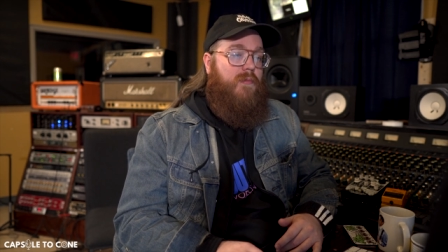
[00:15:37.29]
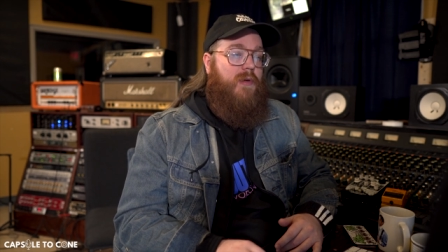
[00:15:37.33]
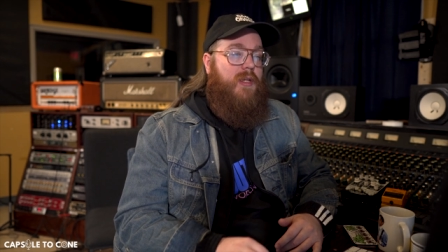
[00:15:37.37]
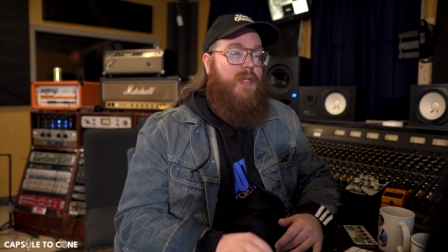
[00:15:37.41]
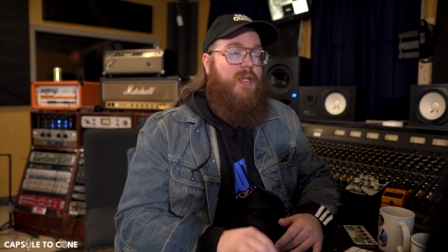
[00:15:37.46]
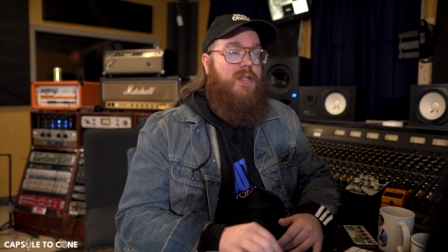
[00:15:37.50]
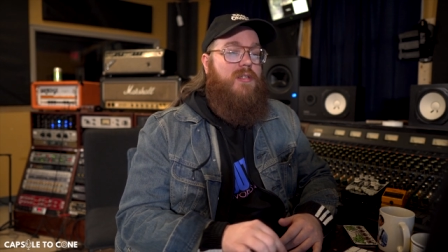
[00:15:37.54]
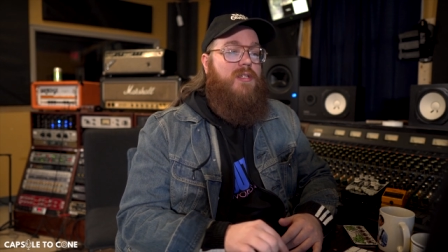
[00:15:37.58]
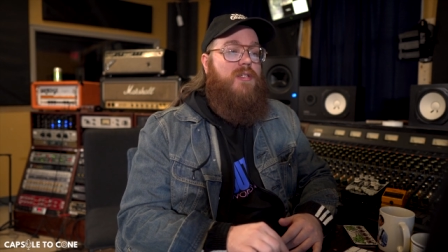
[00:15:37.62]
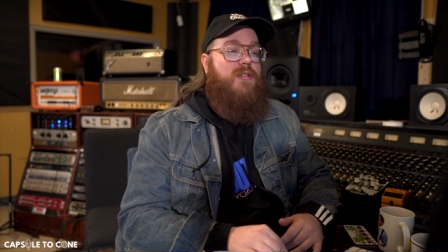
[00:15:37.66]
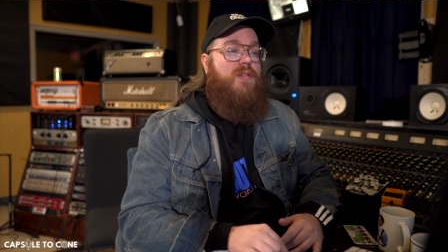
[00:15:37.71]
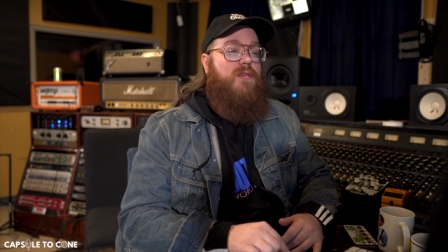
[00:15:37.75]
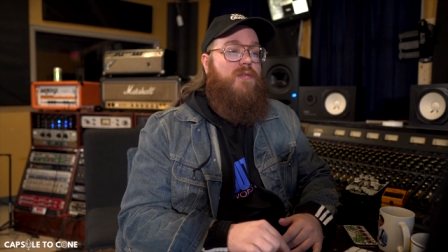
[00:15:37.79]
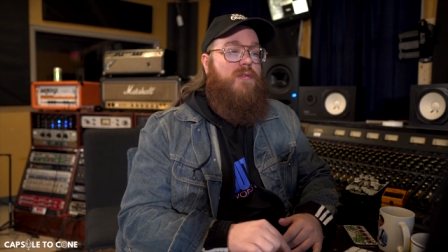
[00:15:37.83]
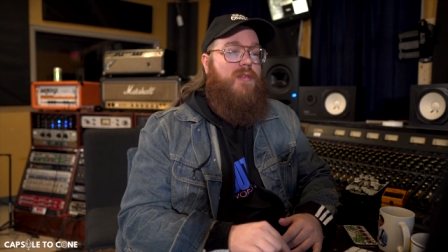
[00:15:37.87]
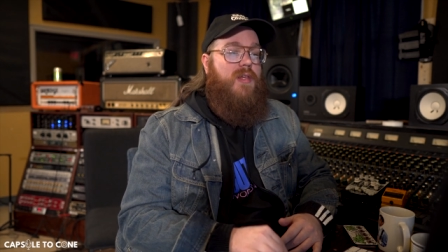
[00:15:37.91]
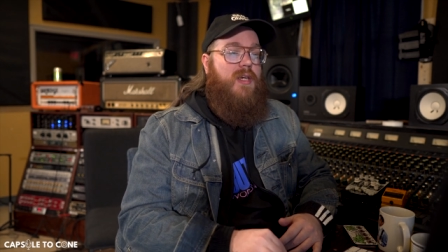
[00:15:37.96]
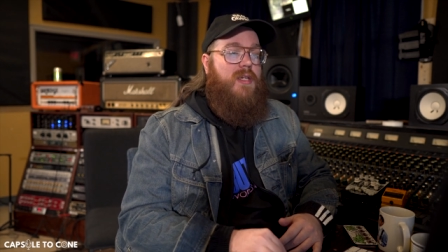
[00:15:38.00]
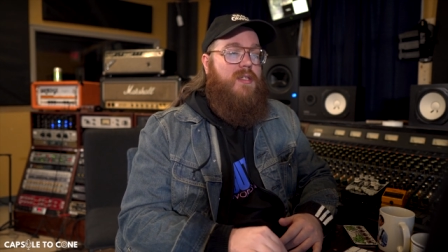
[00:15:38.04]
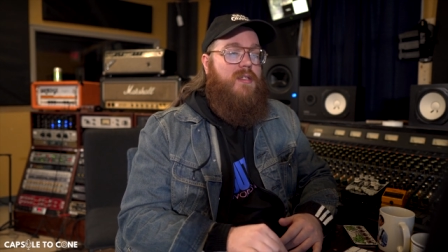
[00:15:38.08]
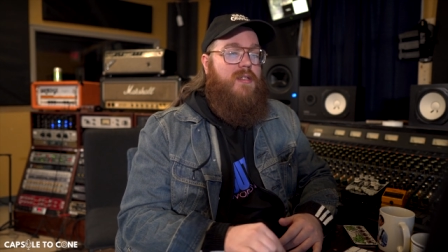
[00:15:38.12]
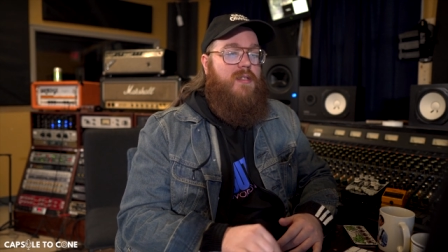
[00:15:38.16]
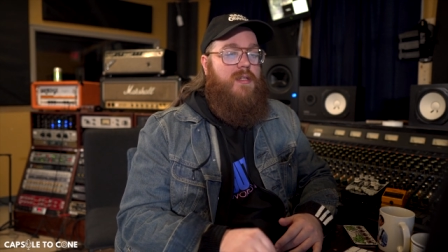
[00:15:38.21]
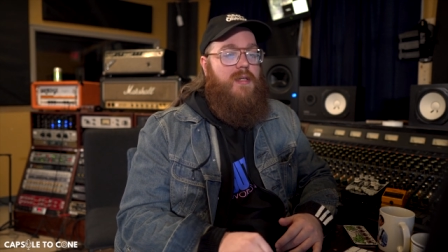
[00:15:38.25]
we need to do
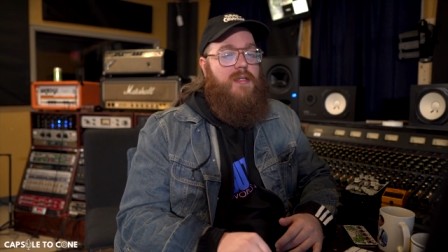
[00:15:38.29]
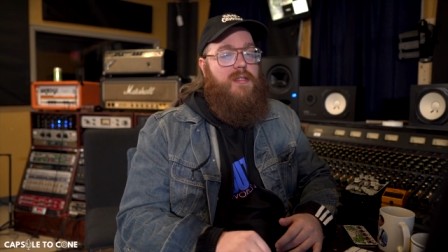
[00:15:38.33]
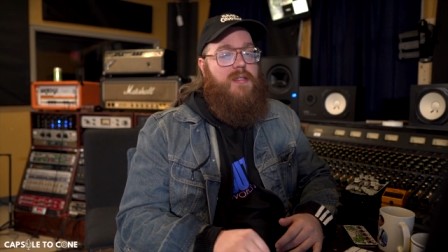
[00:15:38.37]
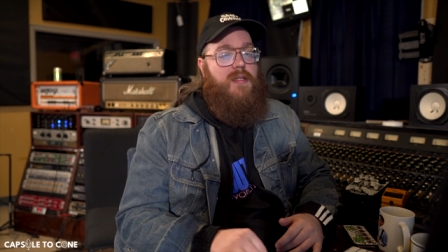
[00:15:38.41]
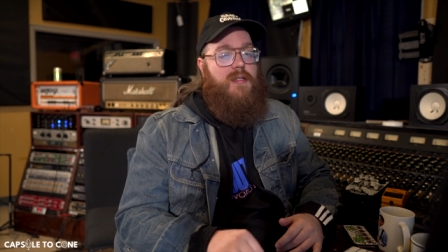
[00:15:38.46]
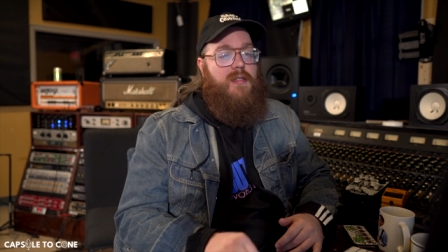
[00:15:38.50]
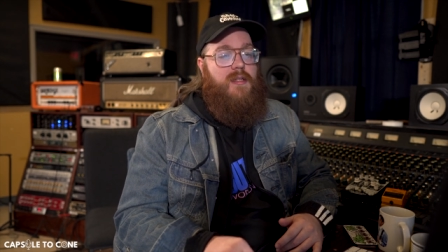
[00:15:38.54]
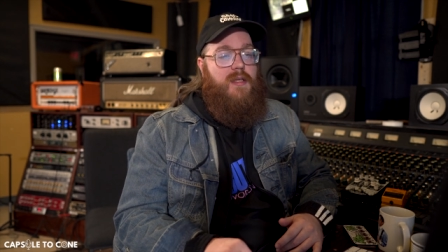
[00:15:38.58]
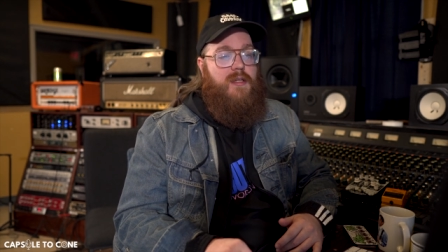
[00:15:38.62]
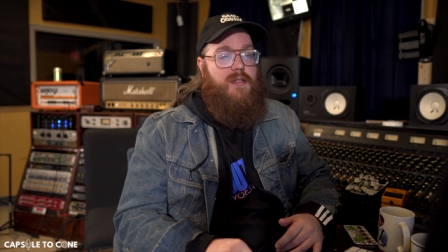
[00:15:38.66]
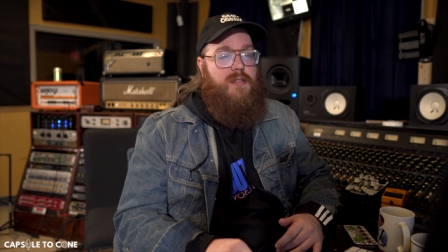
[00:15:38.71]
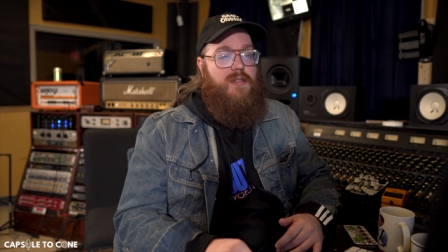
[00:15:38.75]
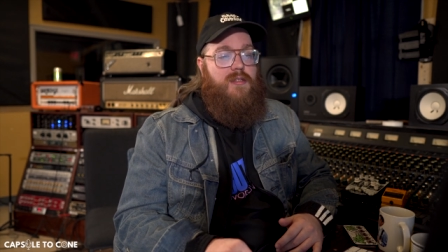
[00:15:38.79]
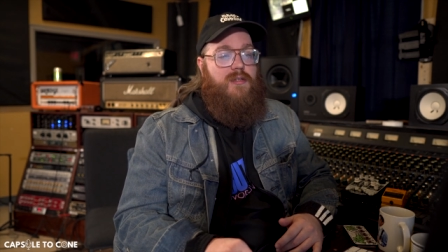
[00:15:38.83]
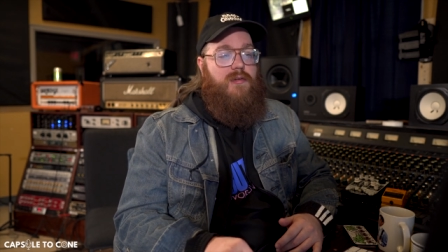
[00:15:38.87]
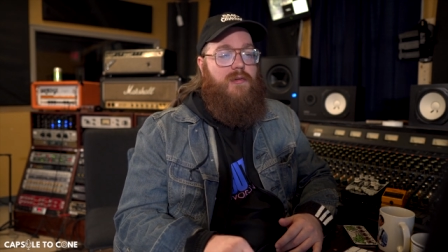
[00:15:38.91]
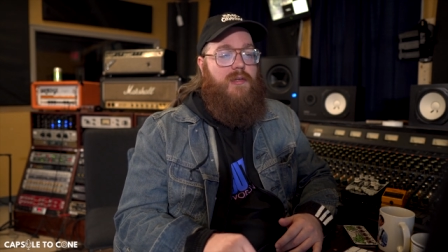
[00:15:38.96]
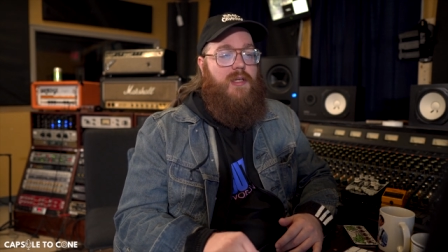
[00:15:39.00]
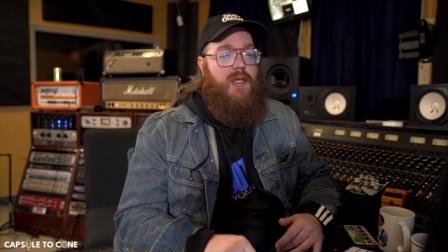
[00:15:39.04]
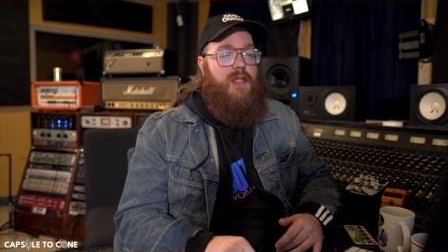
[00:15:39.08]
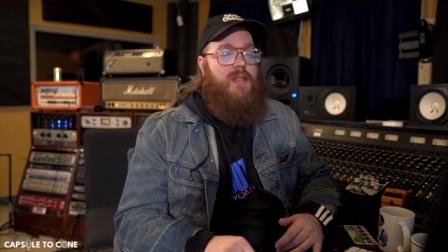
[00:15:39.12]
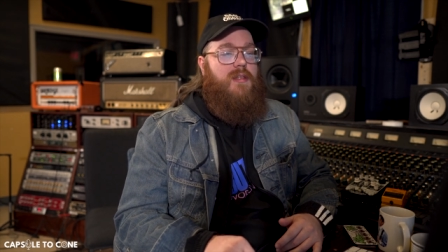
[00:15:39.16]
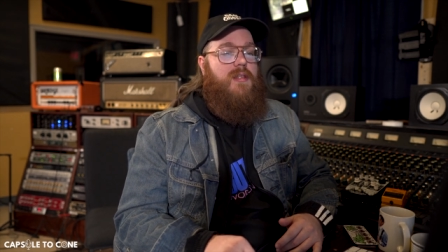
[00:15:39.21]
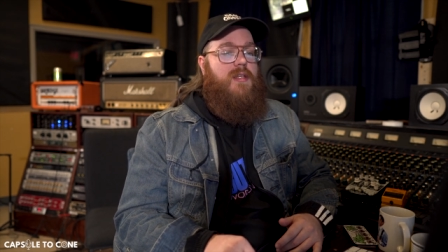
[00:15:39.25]
this this and this to
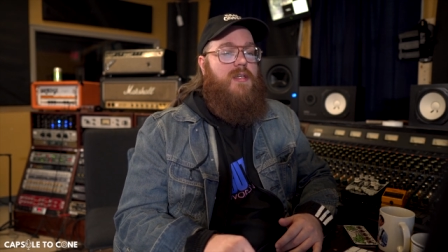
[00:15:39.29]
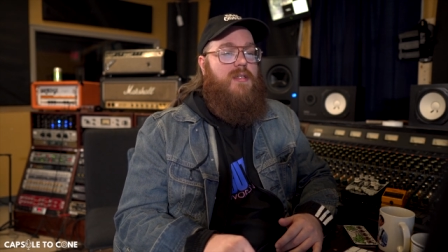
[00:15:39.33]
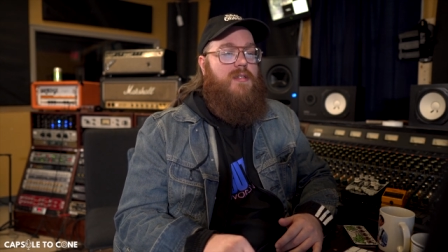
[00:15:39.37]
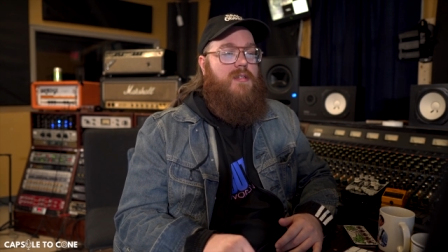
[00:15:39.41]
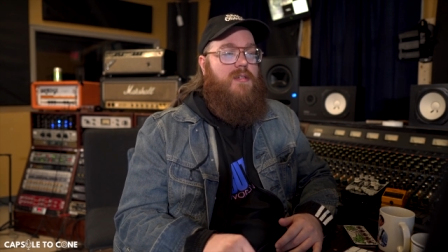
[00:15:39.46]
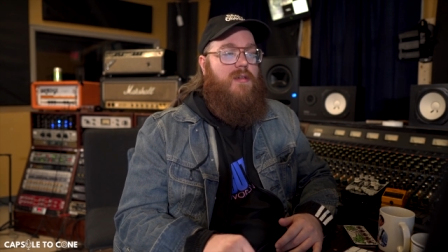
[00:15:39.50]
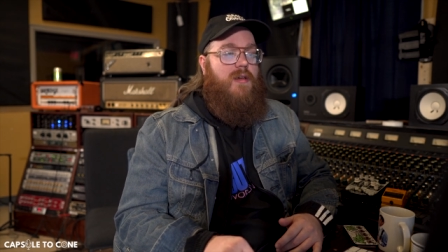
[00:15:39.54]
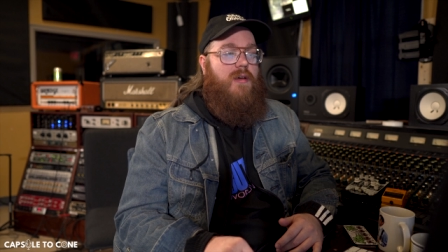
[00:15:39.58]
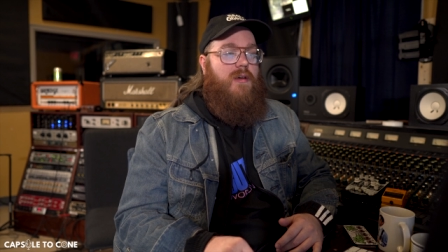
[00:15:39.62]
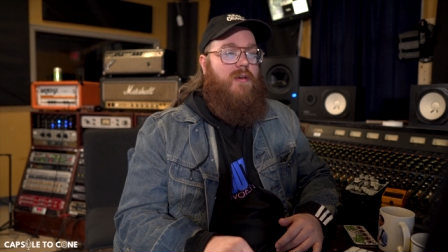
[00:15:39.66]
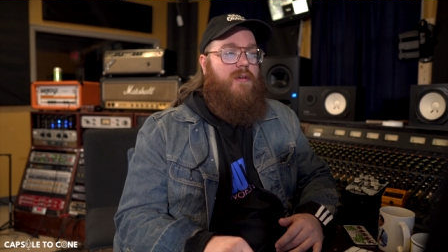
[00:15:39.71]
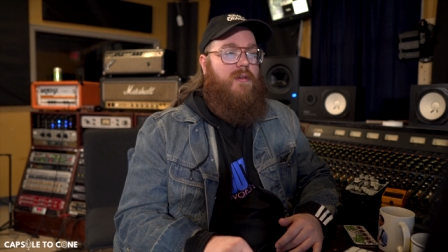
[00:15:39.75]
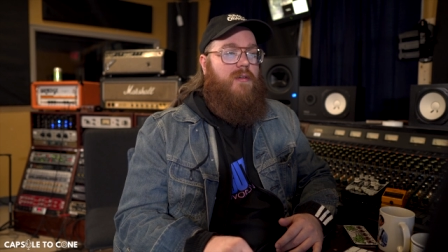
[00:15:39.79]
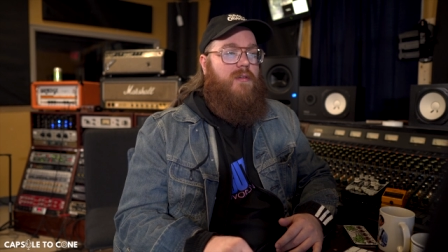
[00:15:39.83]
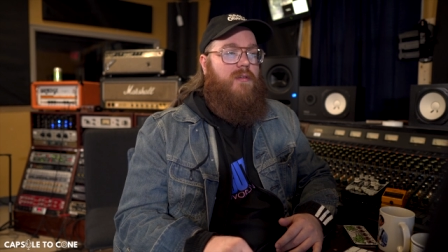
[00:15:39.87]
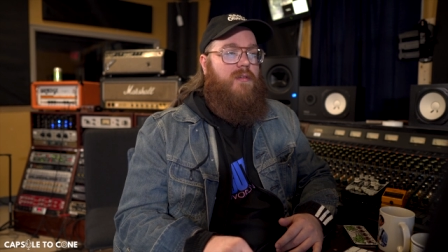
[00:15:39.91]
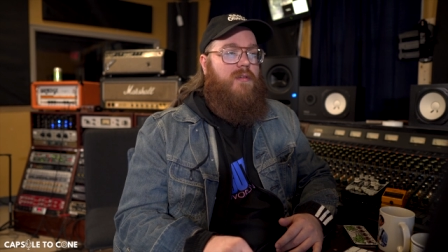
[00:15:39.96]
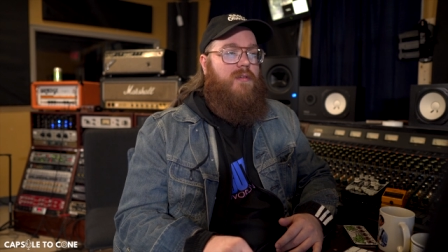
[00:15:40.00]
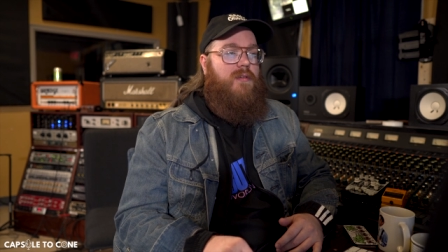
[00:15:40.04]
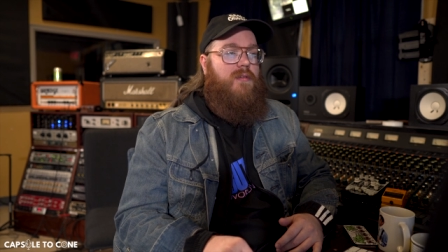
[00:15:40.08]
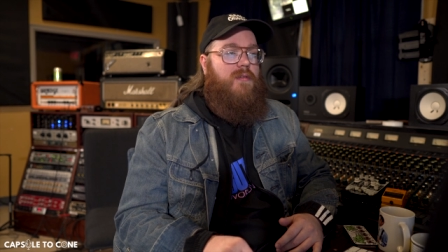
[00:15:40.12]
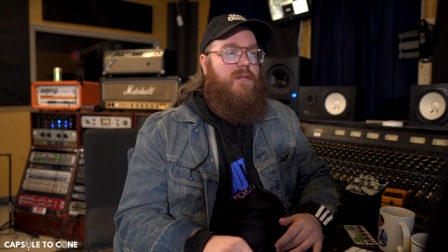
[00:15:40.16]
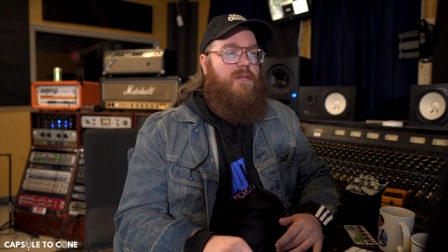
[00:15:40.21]
get this song